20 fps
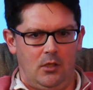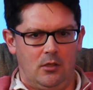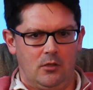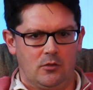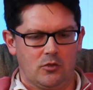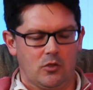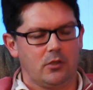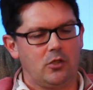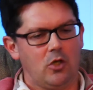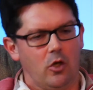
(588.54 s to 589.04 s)

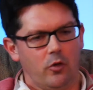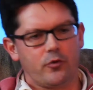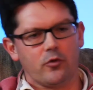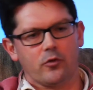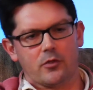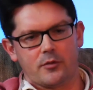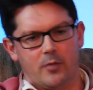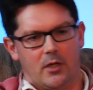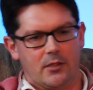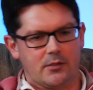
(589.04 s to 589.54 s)
so I'd go through
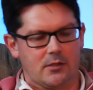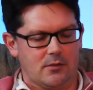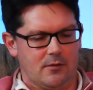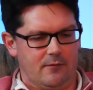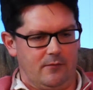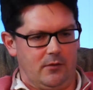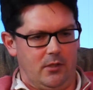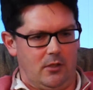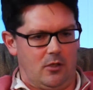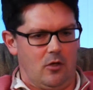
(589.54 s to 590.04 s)
this process
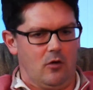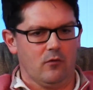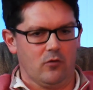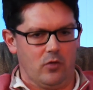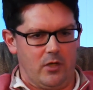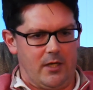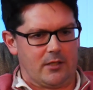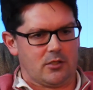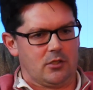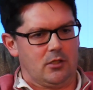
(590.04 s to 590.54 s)
of like
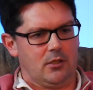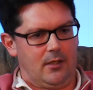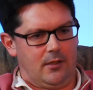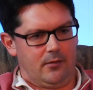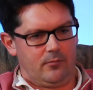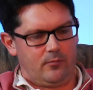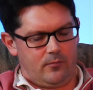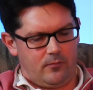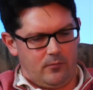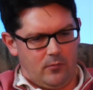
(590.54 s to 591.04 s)
overreaction,
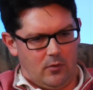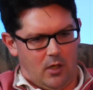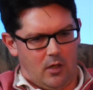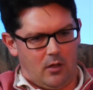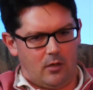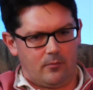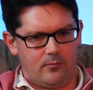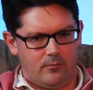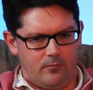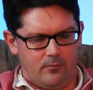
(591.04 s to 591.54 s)
not
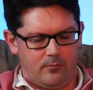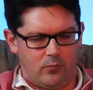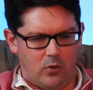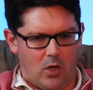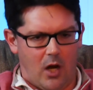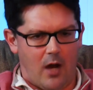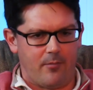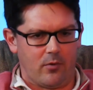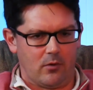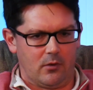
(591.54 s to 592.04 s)

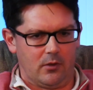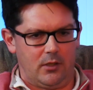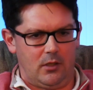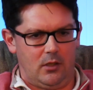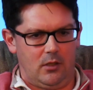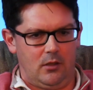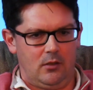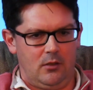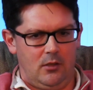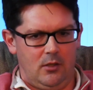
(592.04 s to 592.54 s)

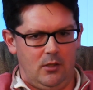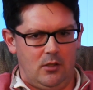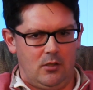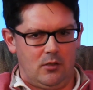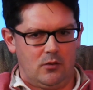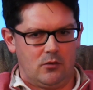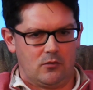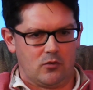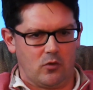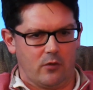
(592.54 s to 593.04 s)
properly
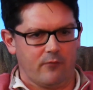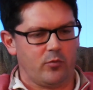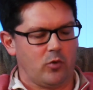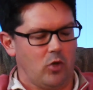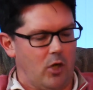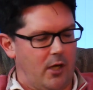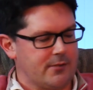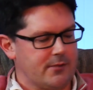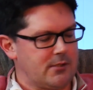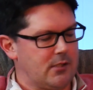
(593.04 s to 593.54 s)
sort of
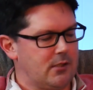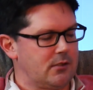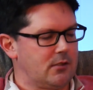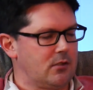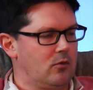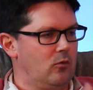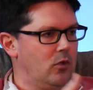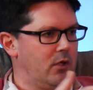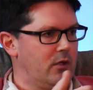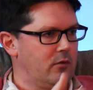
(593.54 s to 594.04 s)

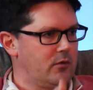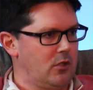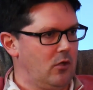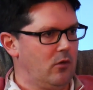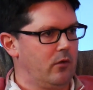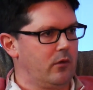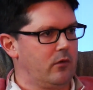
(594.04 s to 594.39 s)
processing what I was going